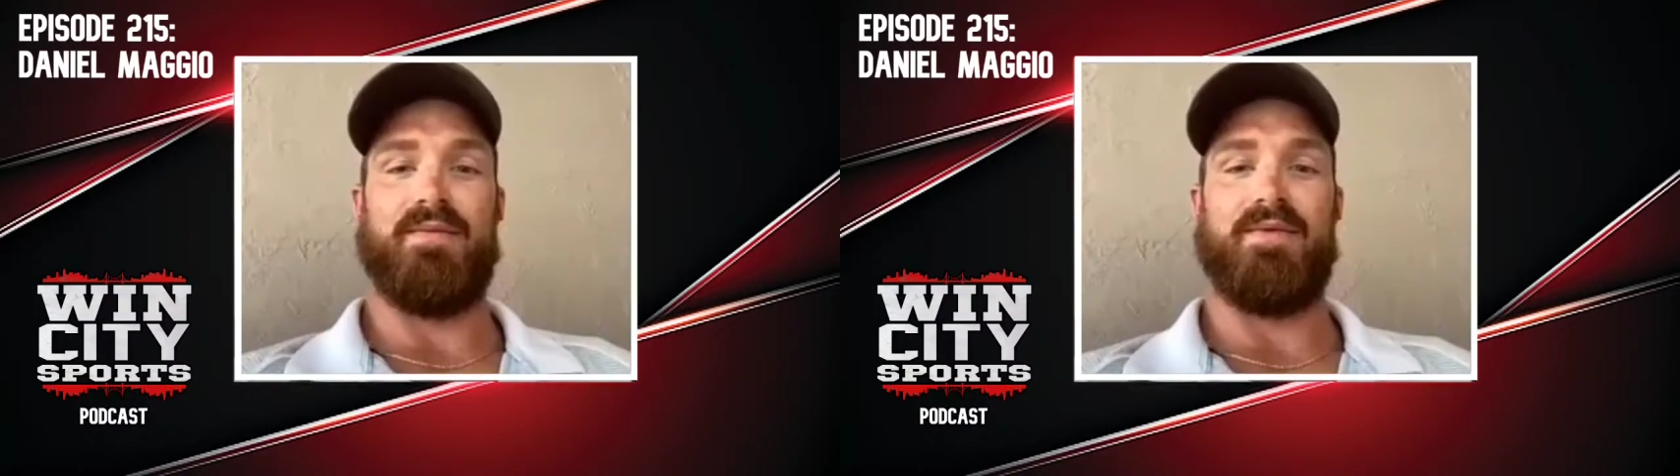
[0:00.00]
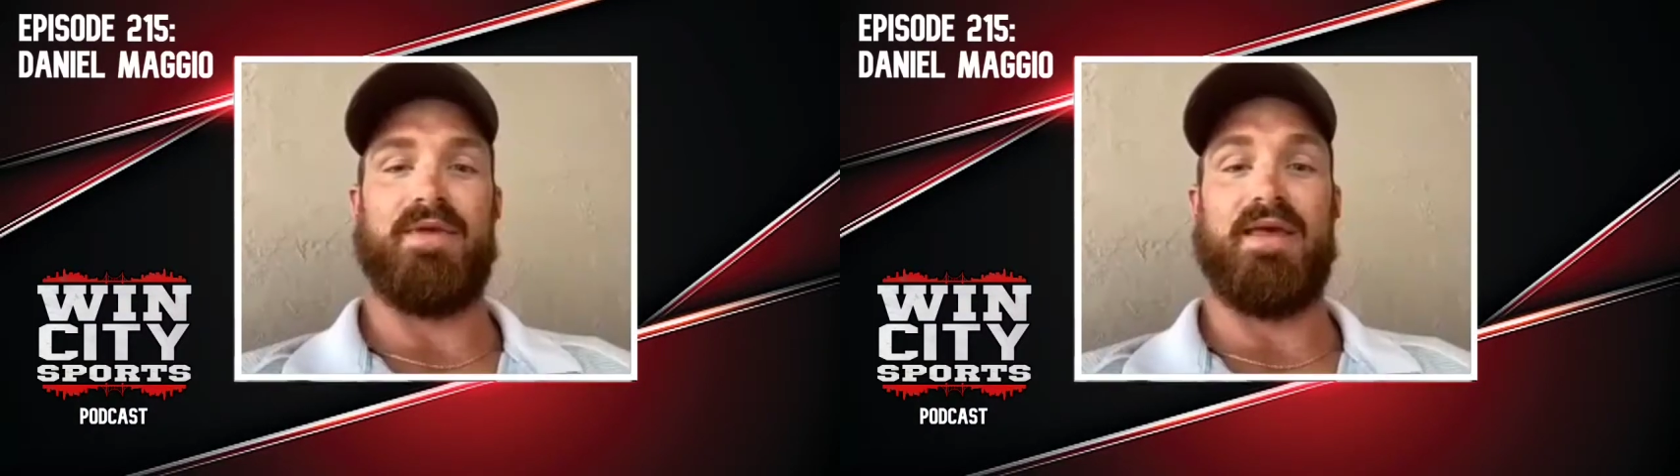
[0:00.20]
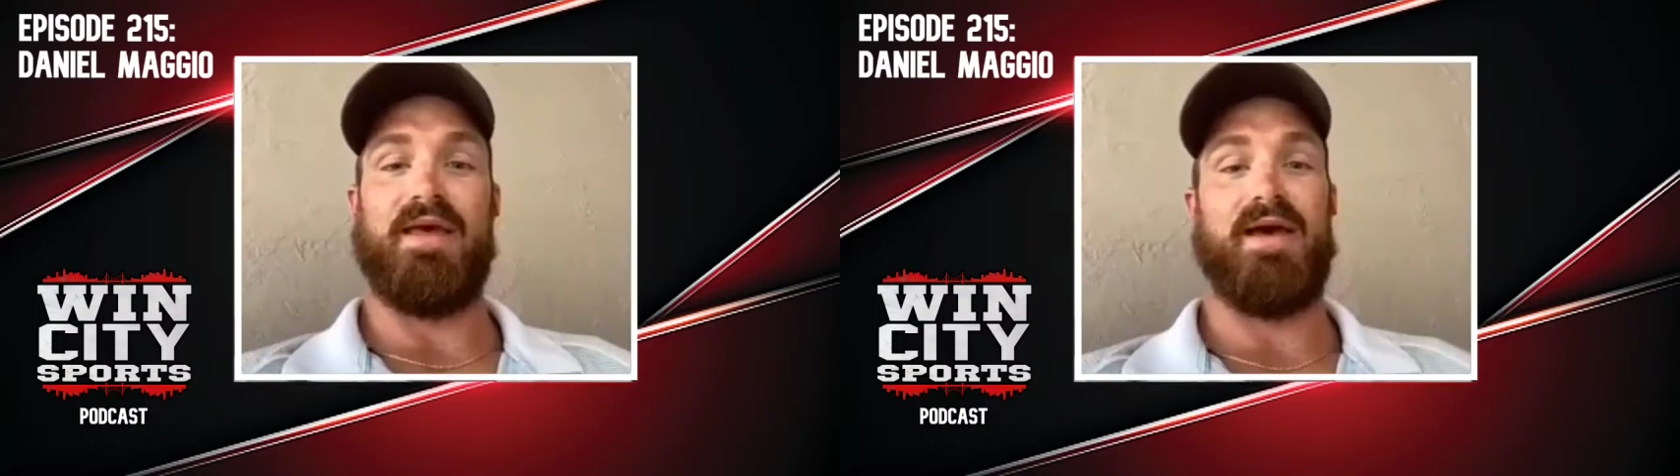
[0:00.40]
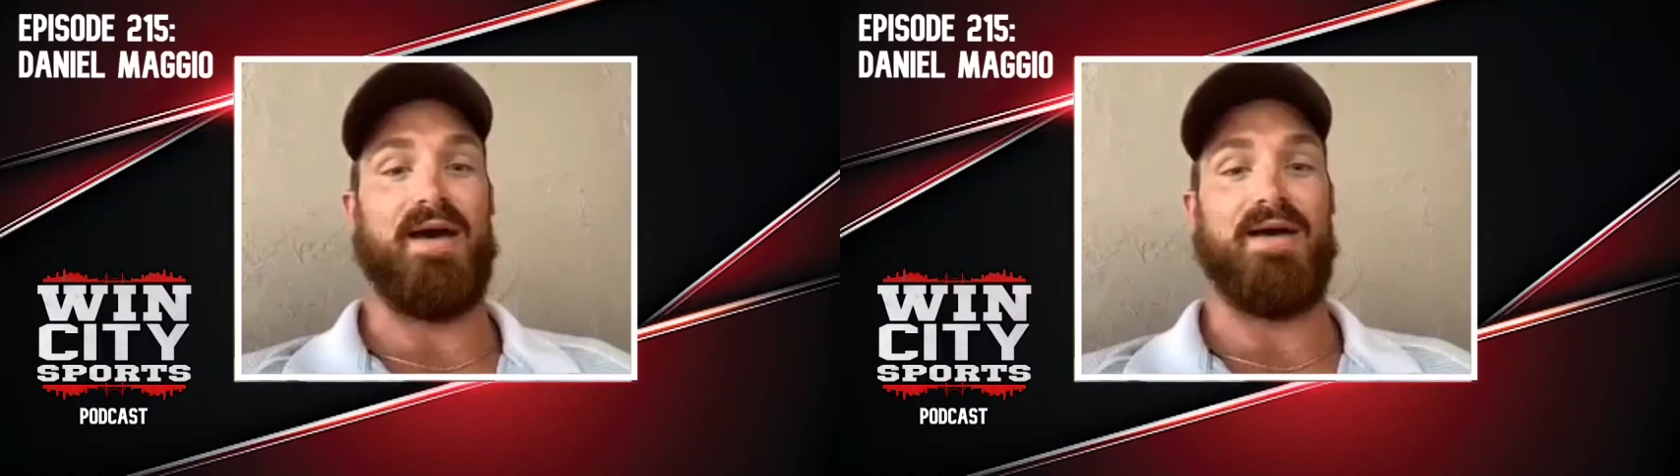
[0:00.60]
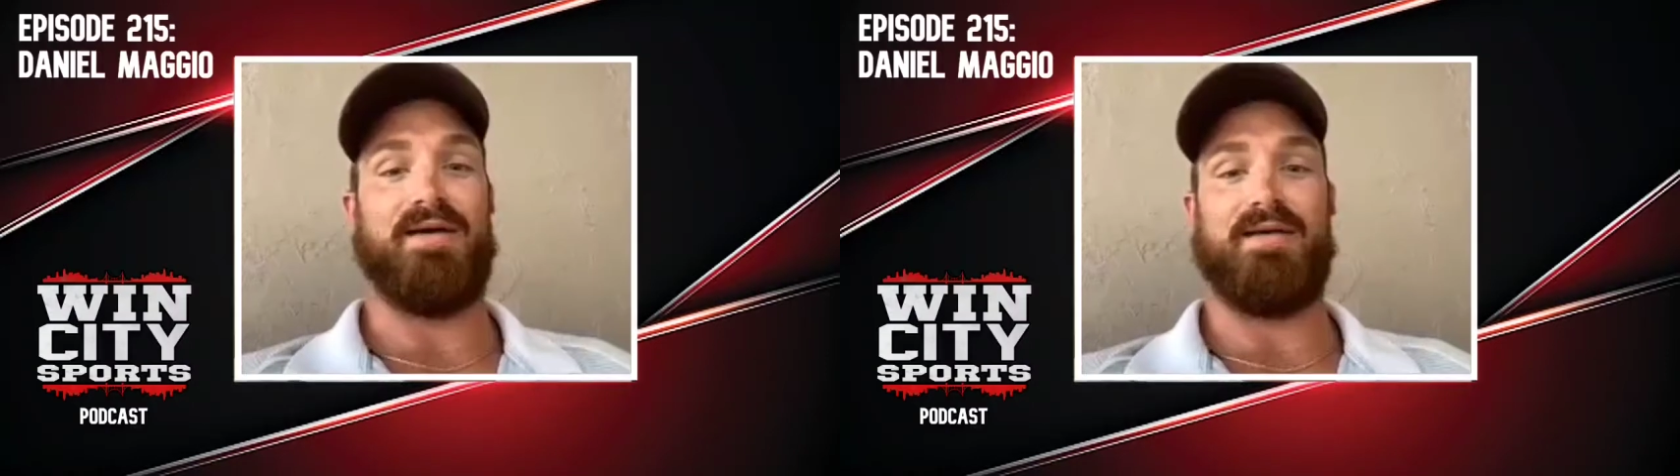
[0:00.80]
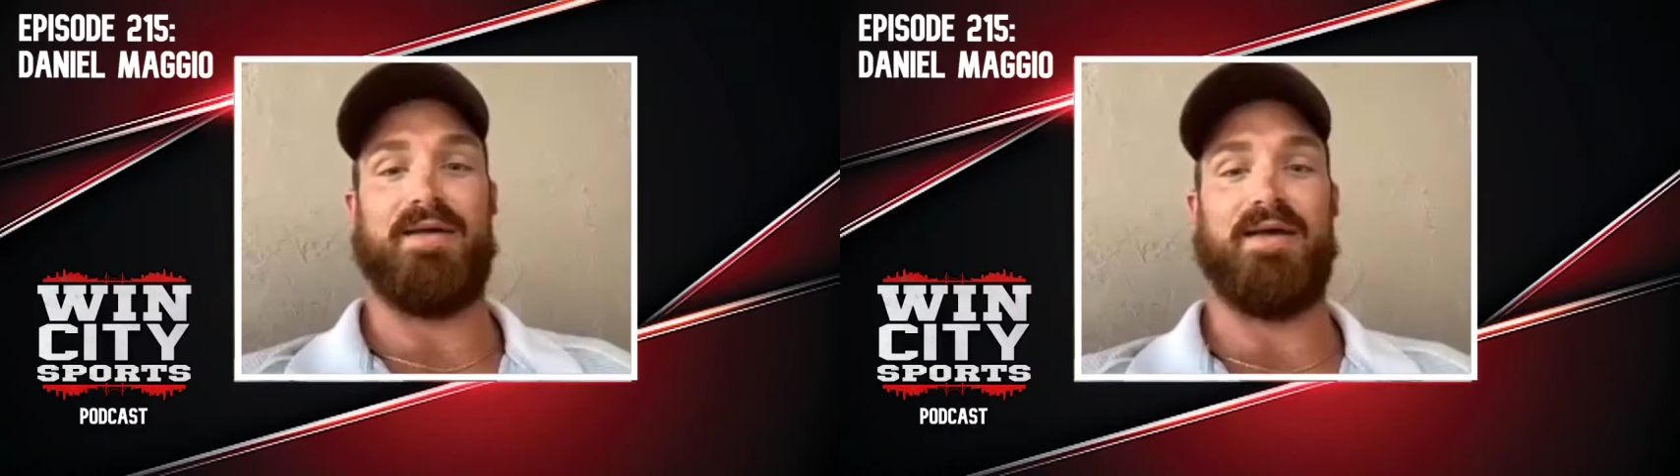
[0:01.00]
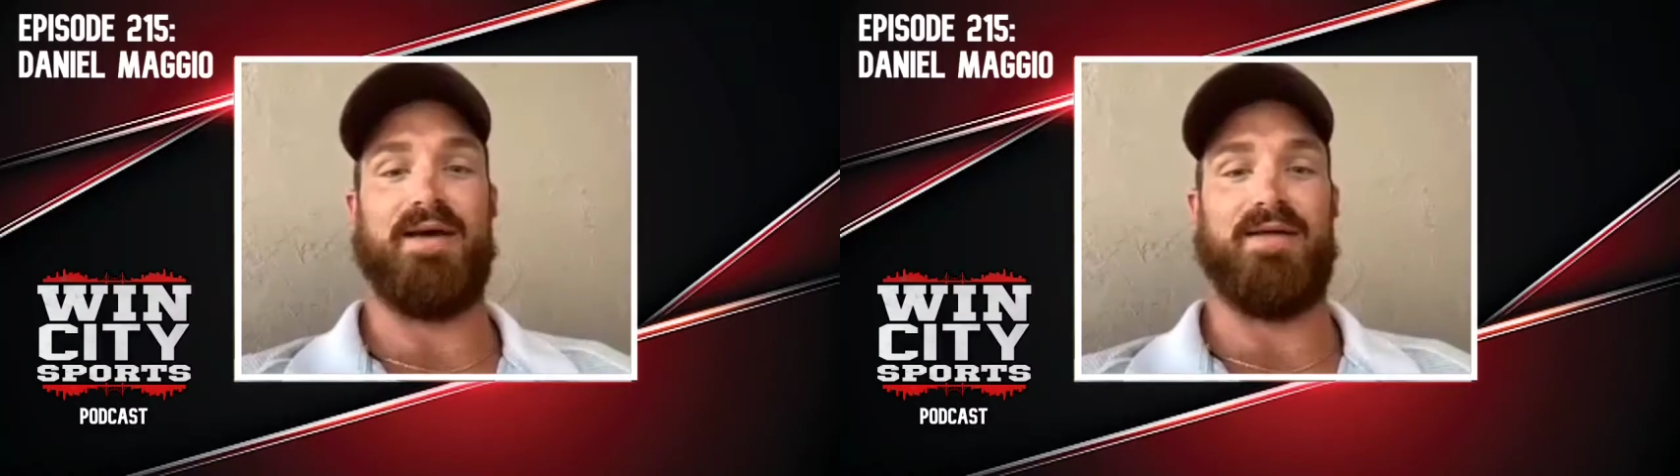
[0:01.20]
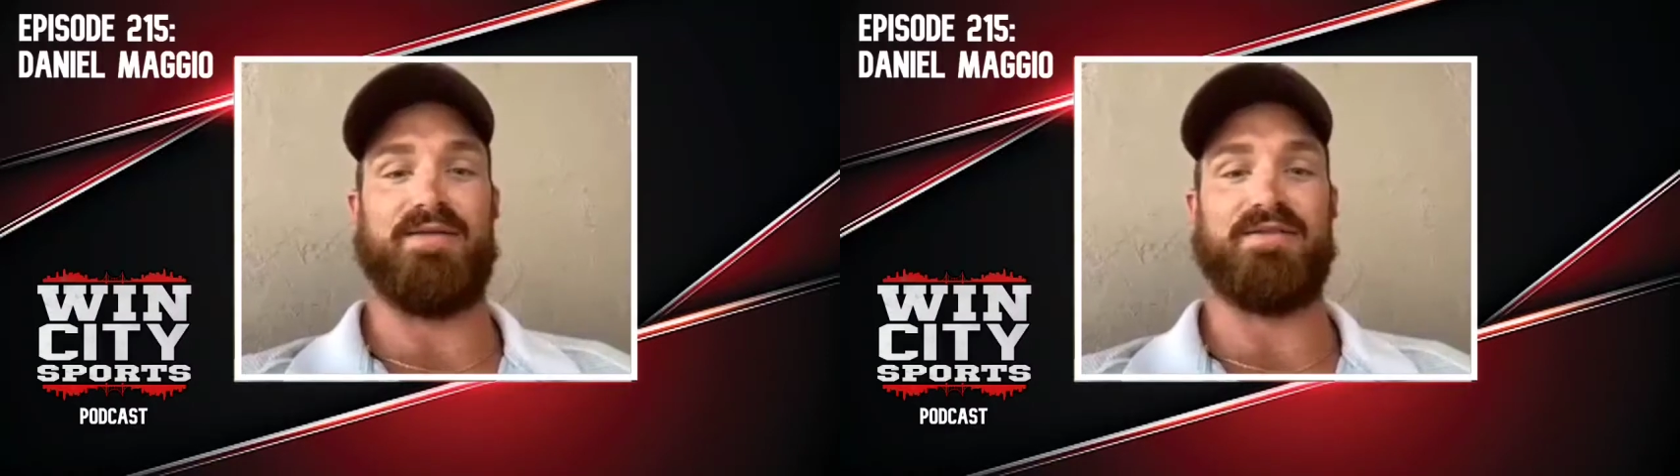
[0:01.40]
Yeah,
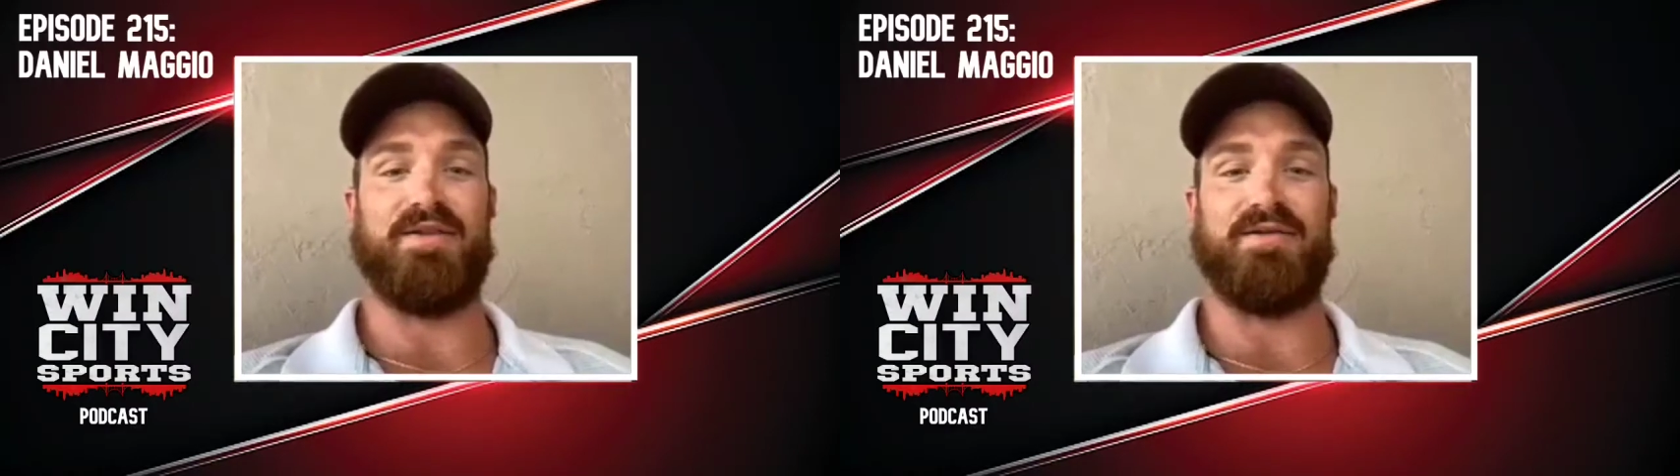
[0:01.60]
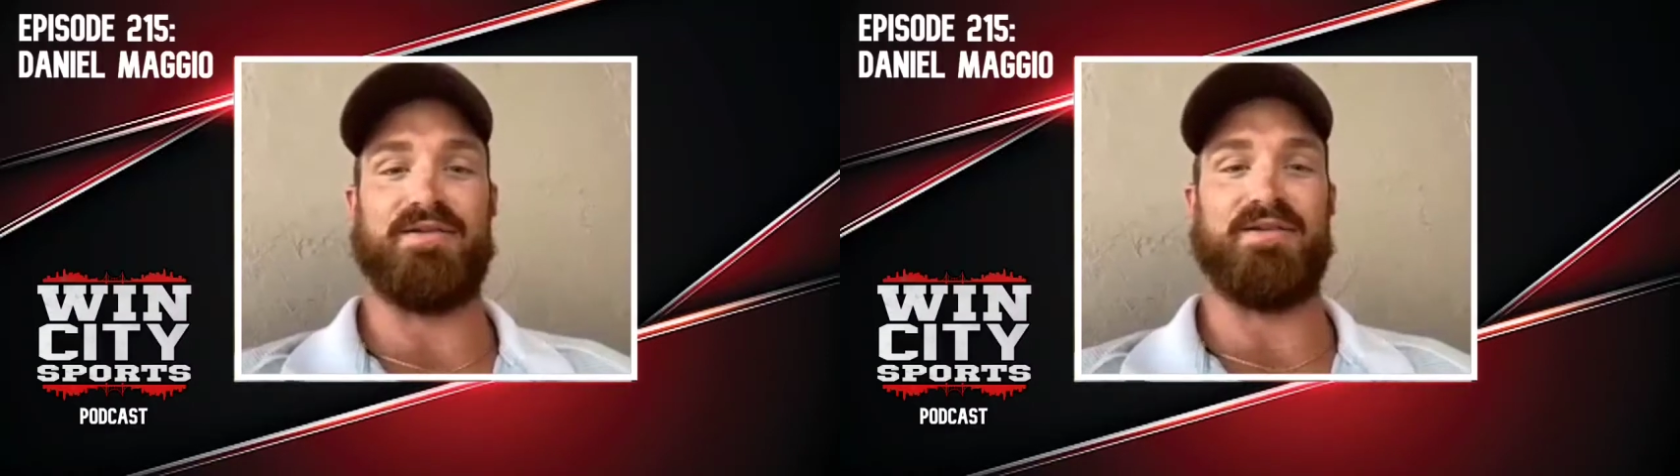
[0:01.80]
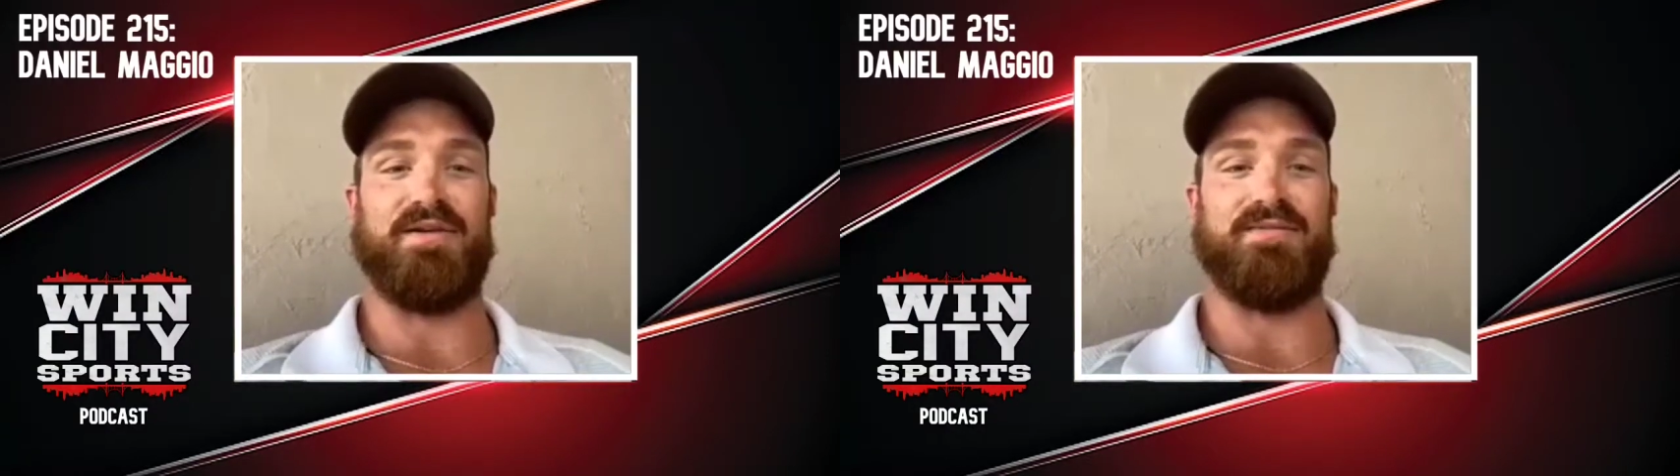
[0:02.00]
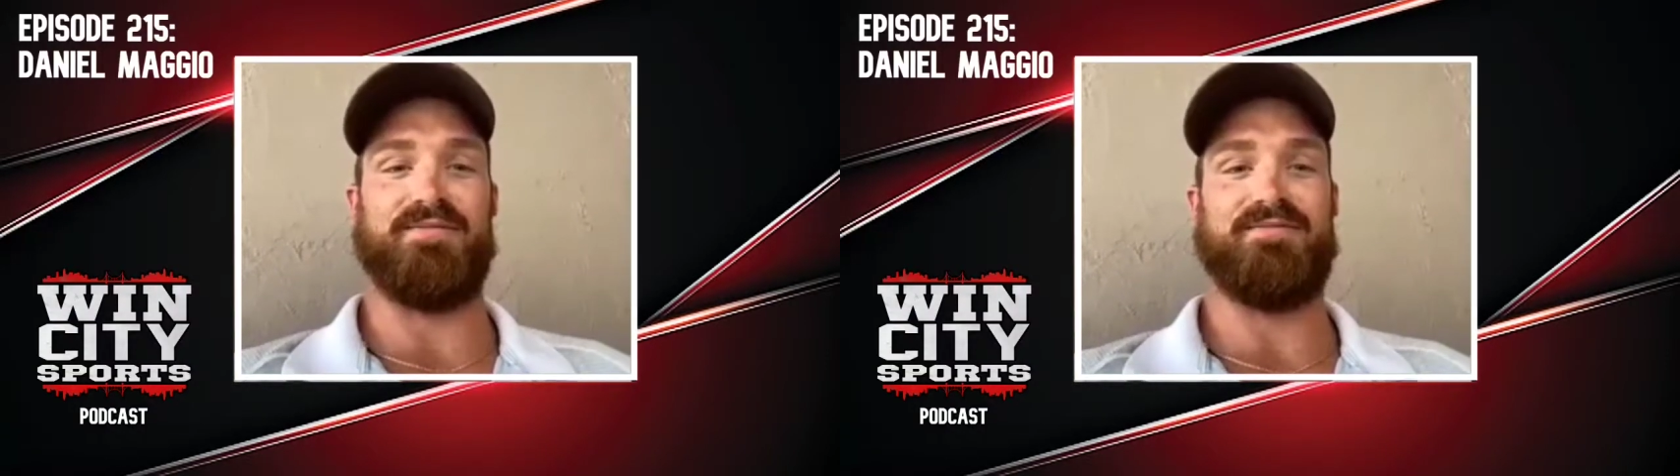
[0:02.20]
the Stalls are